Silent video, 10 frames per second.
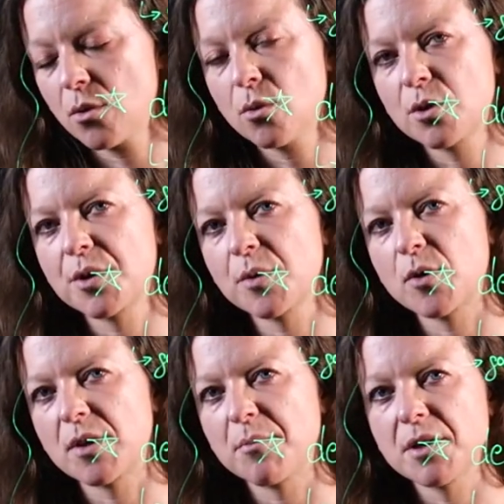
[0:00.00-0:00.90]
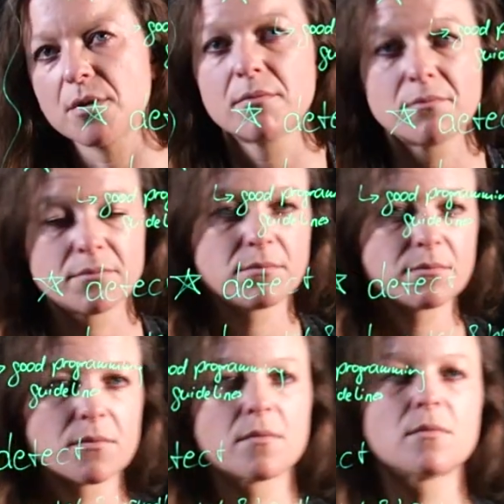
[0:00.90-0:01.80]
Ordering one beer,
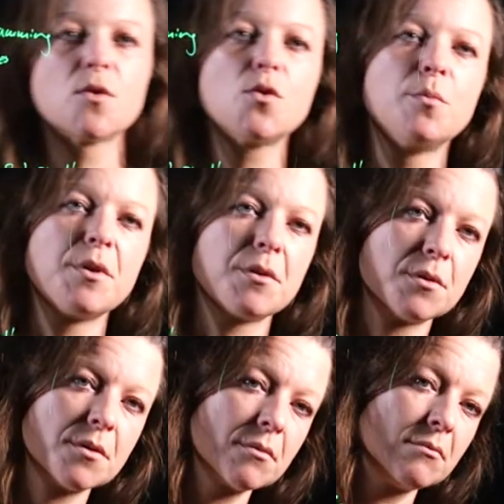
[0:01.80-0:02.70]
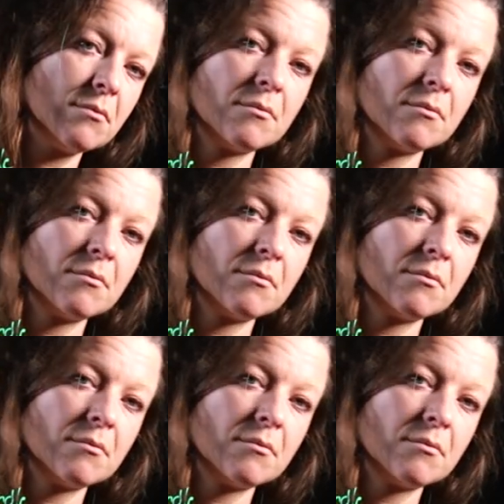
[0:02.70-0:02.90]
two beers,